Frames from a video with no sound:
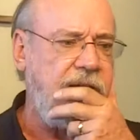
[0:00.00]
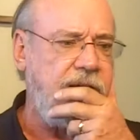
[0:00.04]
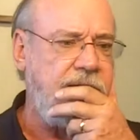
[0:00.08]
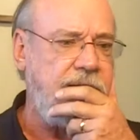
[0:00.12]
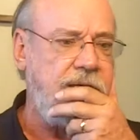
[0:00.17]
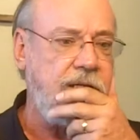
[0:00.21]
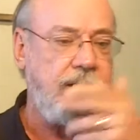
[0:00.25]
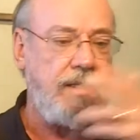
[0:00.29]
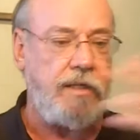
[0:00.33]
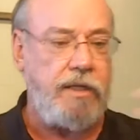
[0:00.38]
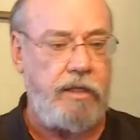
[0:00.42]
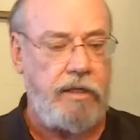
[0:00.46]

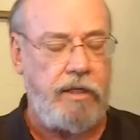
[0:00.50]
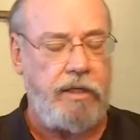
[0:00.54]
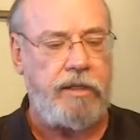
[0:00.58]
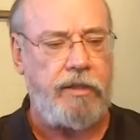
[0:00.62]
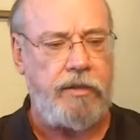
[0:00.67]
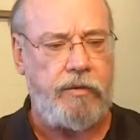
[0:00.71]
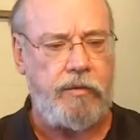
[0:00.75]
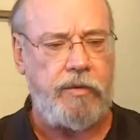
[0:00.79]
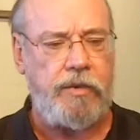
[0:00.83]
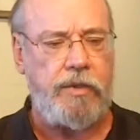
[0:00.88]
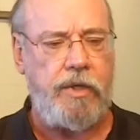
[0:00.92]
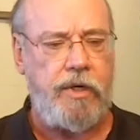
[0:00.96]
And
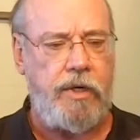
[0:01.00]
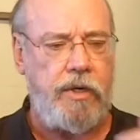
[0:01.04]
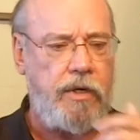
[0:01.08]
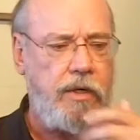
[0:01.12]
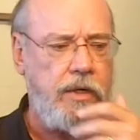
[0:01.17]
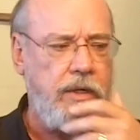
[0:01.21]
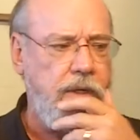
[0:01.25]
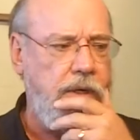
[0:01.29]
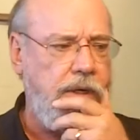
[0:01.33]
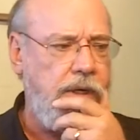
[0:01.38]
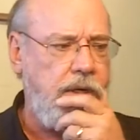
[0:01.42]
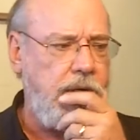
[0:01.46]
Eileen was
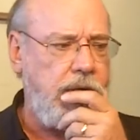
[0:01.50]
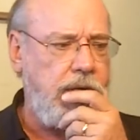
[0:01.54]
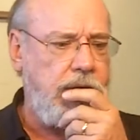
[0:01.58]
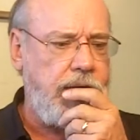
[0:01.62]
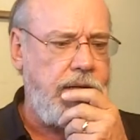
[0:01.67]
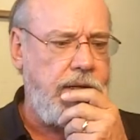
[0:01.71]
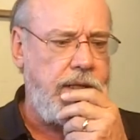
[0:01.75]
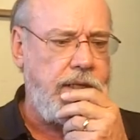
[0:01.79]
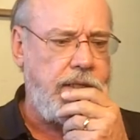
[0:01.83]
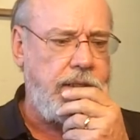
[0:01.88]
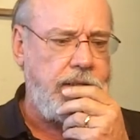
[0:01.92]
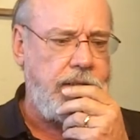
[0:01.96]
there.
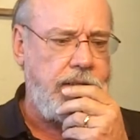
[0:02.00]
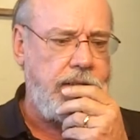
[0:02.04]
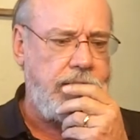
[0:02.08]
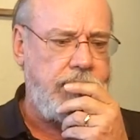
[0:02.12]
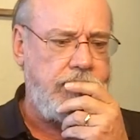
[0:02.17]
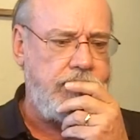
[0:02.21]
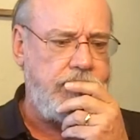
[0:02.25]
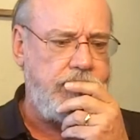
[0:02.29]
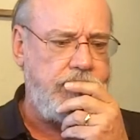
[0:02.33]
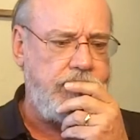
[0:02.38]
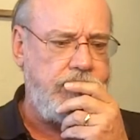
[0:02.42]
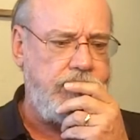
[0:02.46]
And
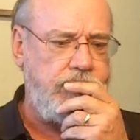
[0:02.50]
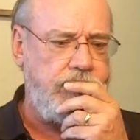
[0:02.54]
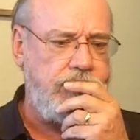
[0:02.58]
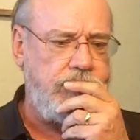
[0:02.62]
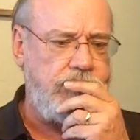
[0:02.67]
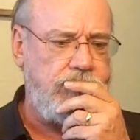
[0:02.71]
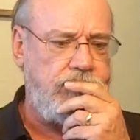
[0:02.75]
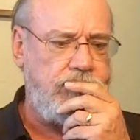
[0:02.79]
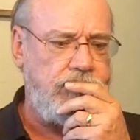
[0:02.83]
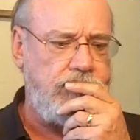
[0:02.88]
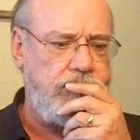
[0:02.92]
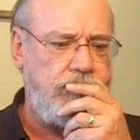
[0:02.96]

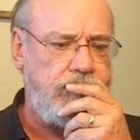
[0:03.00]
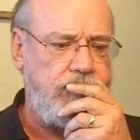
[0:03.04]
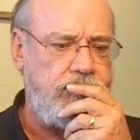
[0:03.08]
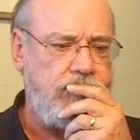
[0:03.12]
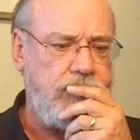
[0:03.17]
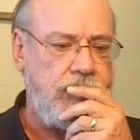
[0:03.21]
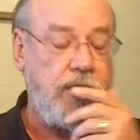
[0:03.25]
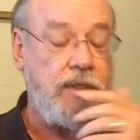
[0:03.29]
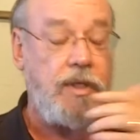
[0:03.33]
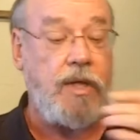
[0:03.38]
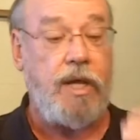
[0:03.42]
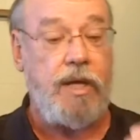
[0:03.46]

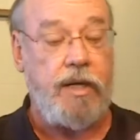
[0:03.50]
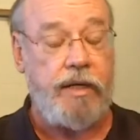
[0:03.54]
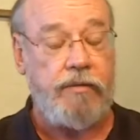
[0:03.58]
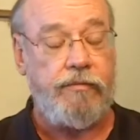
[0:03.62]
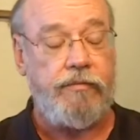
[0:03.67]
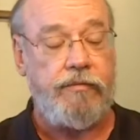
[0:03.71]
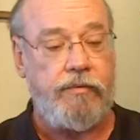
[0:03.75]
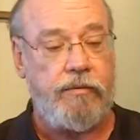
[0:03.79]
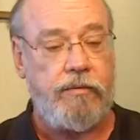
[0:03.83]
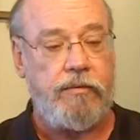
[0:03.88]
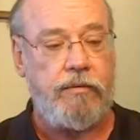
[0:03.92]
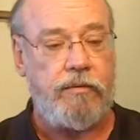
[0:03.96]

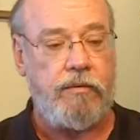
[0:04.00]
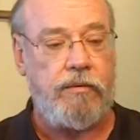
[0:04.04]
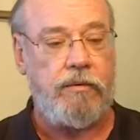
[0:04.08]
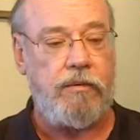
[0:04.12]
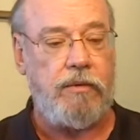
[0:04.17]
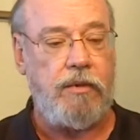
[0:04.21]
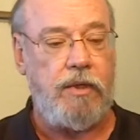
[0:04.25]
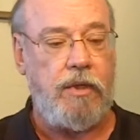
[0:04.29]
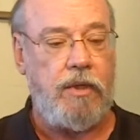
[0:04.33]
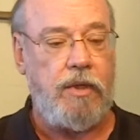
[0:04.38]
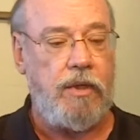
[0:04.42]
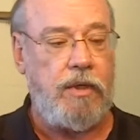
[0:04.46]
alive.
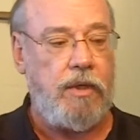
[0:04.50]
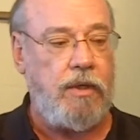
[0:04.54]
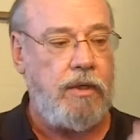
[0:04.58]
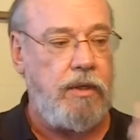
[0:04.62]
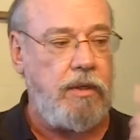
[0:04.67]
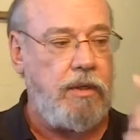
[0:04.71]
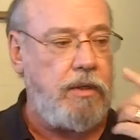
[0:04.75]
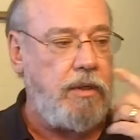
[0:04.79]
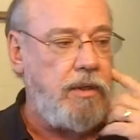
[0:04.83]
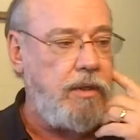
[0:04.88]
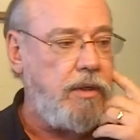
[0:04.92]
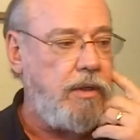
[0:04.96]

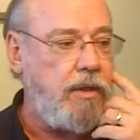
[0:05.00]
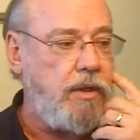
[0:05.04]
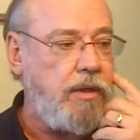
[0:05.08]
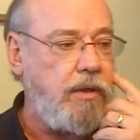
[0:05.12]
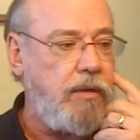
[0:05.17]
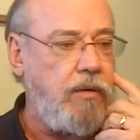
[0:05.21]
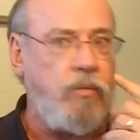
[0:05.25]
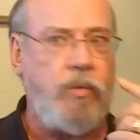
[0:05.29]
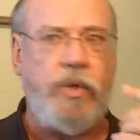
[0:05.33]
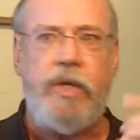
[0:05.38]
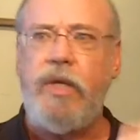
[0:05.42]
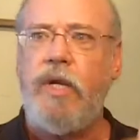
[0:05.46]

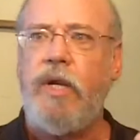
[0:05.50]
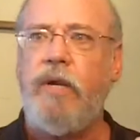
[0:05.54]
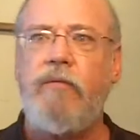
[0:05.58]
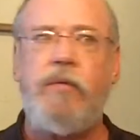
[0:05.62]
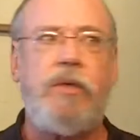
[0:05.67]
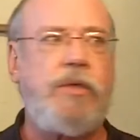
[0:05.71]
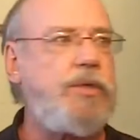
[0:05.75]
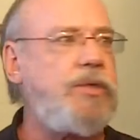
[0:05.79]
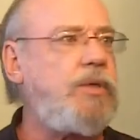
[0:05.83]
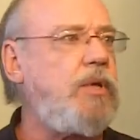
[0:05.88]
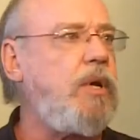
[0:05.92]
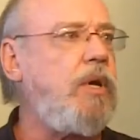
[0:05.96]
We
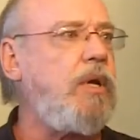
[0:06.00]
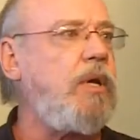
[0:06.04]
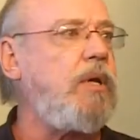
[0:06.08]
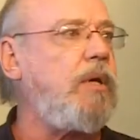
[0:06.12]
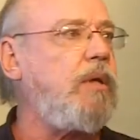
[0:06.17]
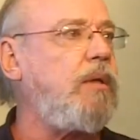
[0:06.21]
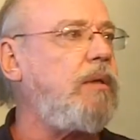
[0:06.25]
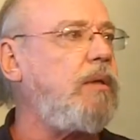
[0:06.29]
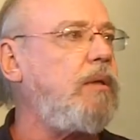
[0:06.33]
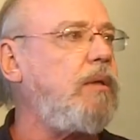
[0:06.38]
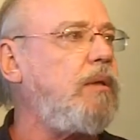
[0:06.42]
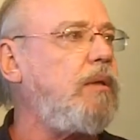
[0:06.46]
never
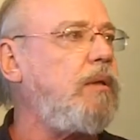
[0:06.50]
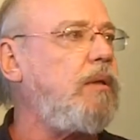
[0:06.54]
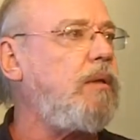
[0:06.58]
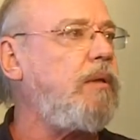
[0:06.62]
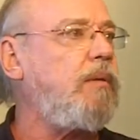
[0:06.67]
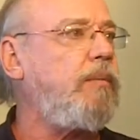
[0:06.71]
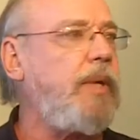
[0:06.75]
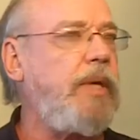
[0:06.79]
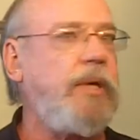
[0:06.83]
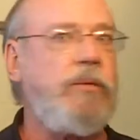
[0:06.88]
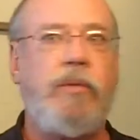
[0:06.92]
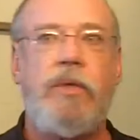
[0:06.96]
saw
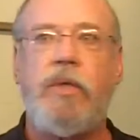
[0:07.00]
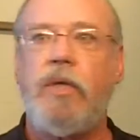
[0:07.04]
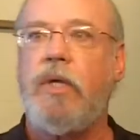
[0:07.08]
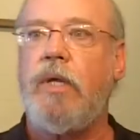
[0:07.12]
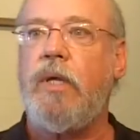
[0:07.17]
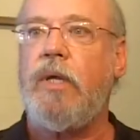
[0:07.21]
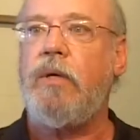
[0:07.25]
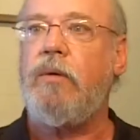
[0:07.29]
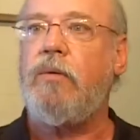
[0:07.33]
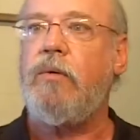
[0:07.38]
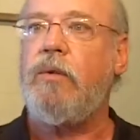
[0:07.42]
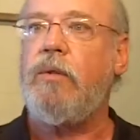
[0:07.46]
the man with the
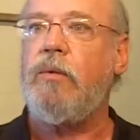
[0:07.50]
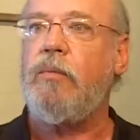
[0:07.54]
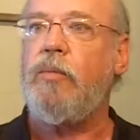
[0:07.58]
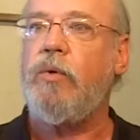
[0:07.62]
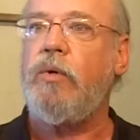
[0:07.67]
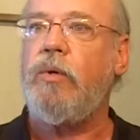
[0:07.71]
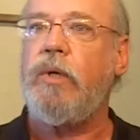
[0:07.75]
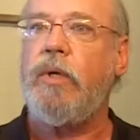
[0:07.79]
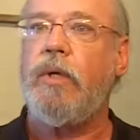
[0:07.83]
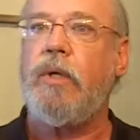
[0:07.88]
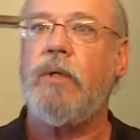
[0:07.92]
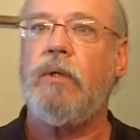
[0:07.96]
gun or the
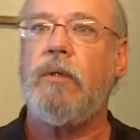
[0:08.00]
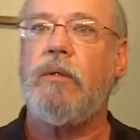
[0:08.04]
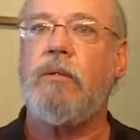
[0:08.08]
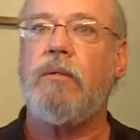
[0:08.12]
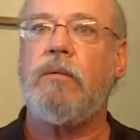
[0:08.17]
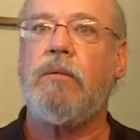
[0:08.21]
boy.